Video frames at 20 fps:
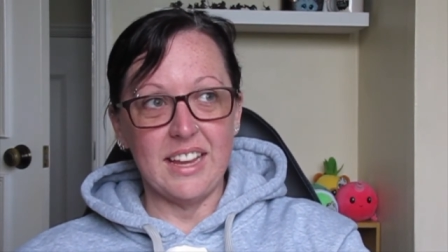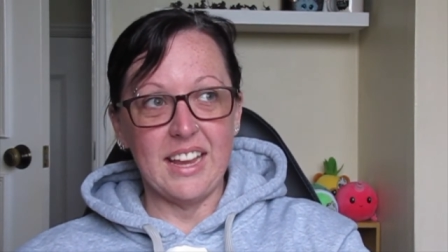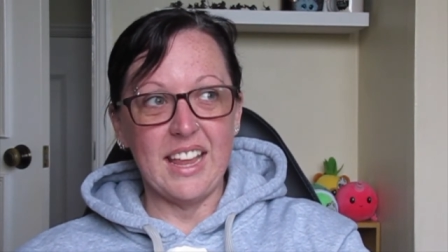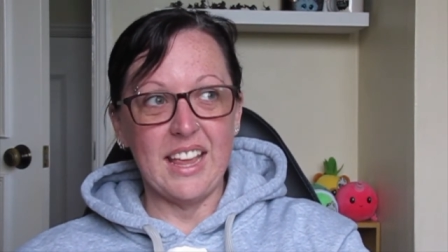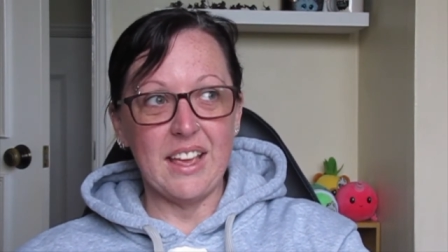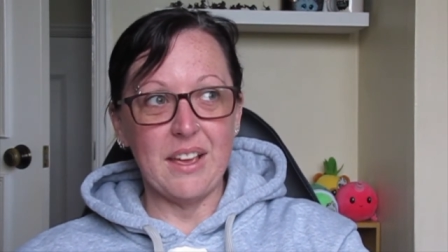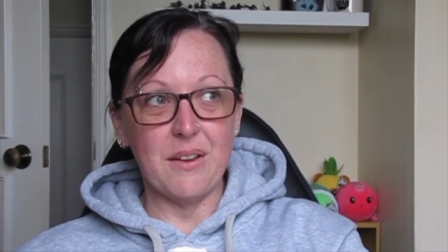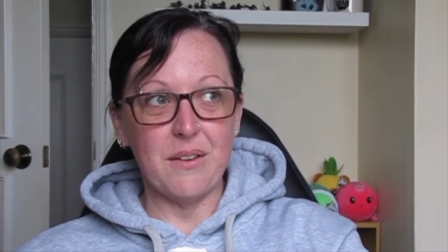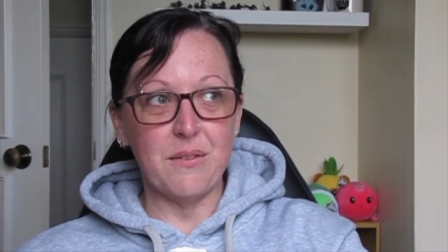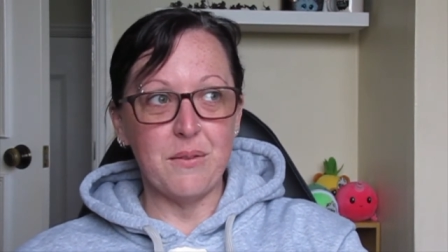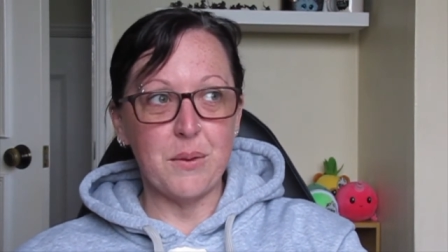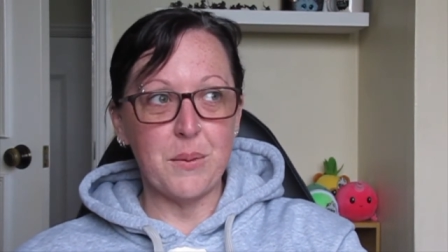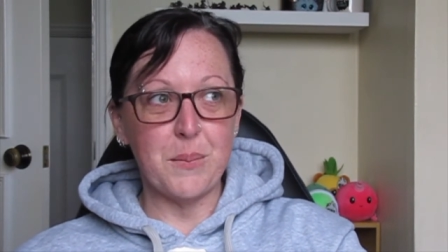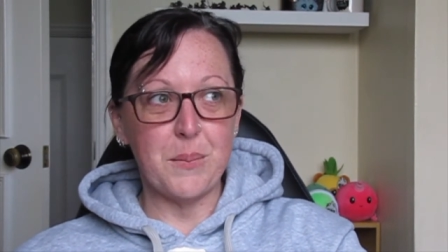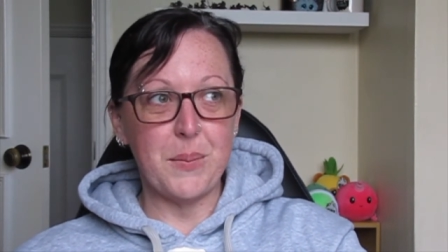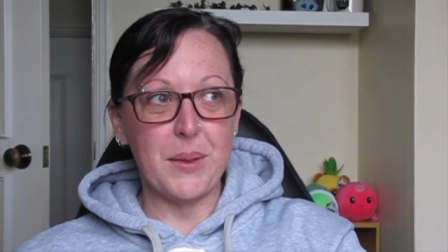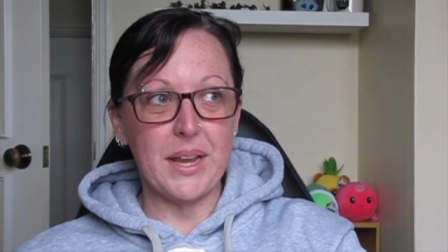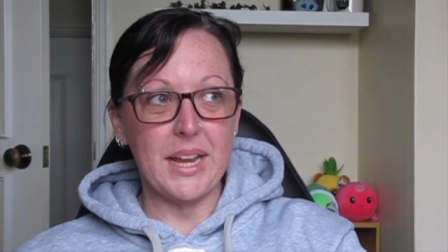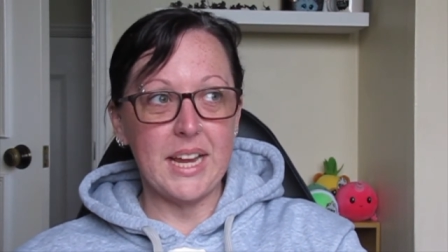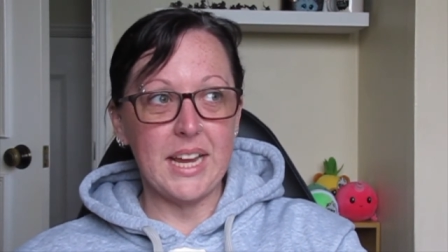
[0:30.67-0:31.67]

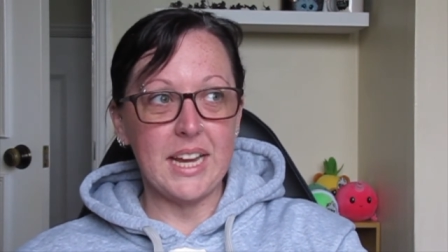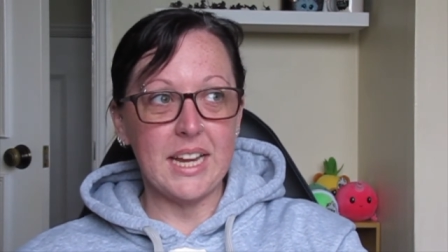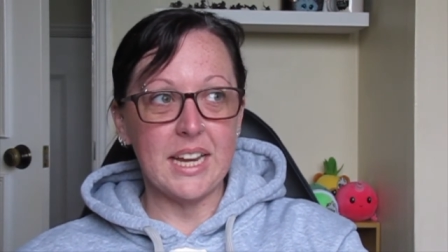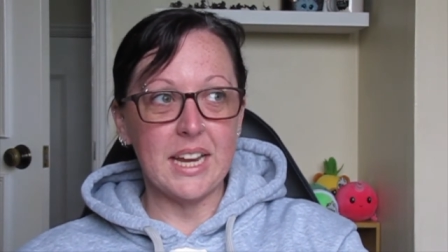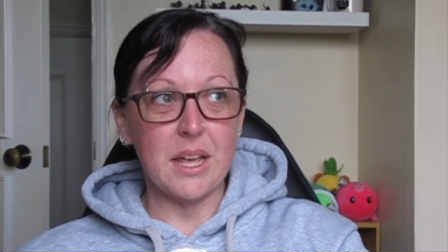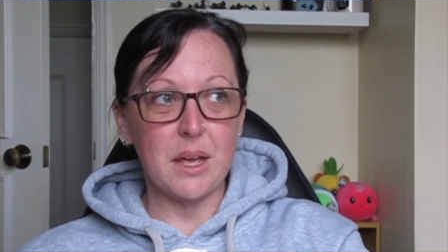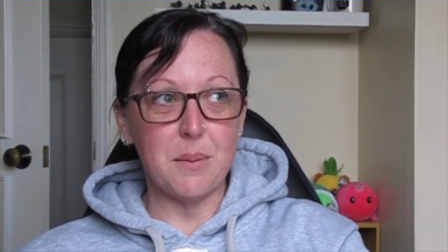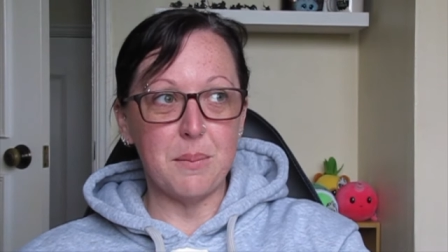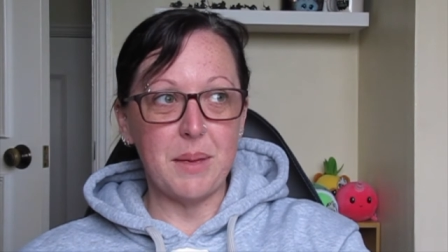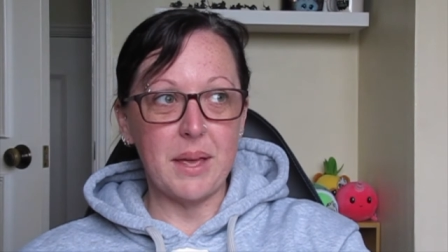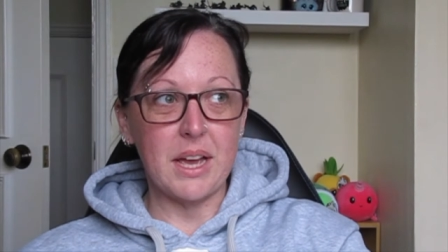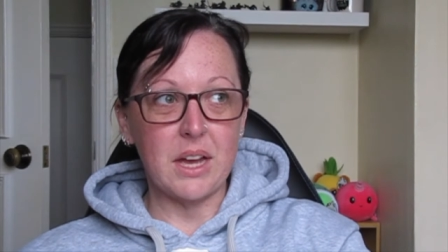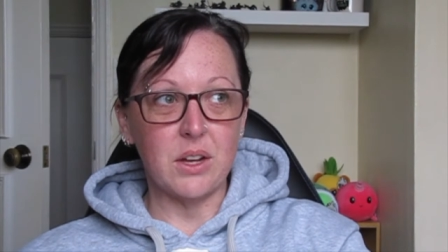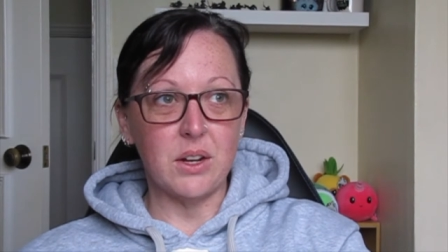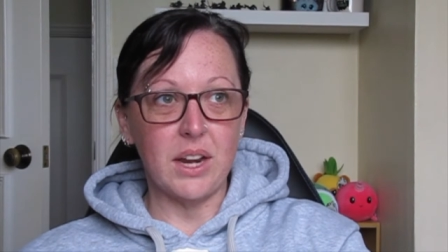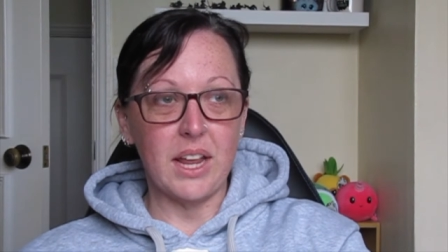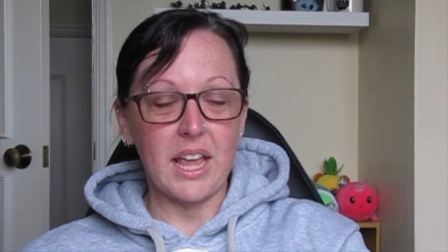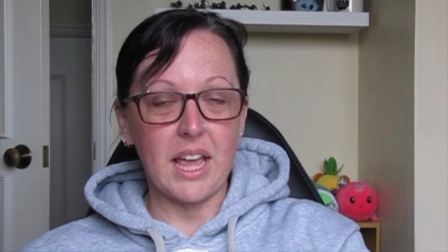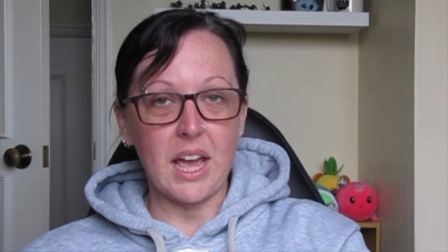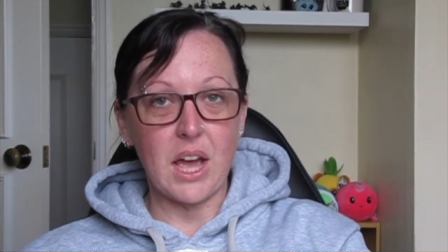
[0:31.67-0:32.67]
have been
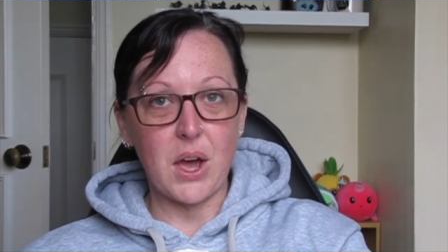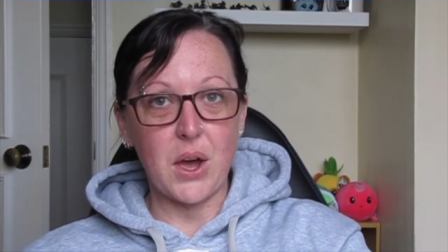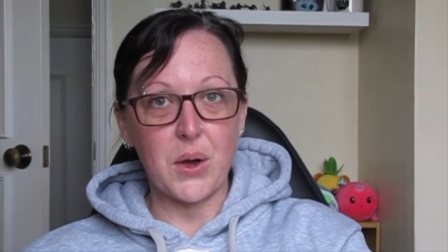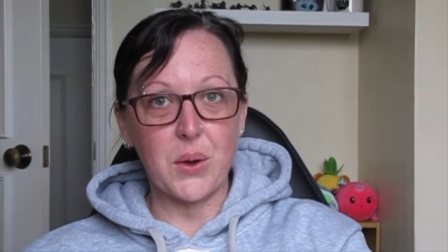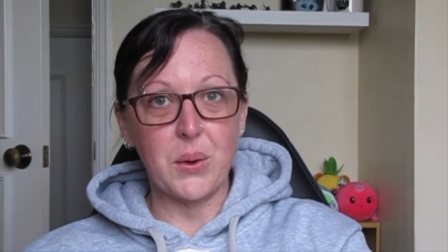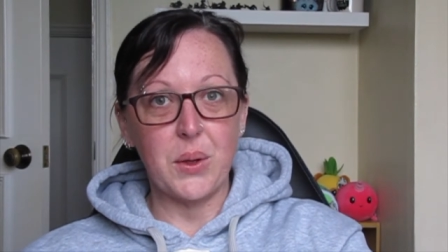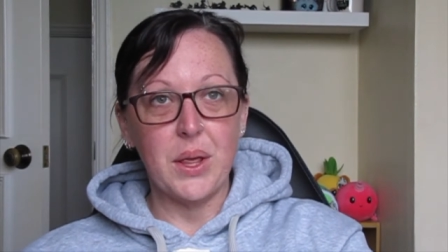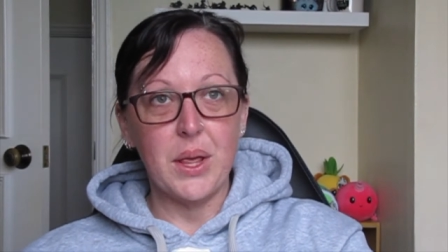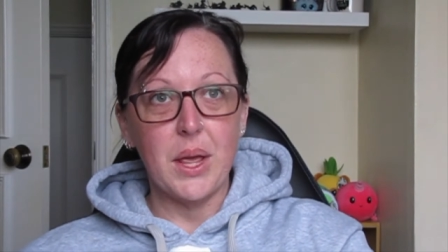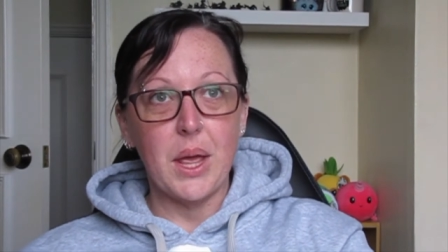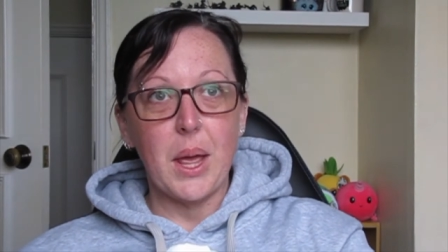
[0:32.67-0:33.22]
about how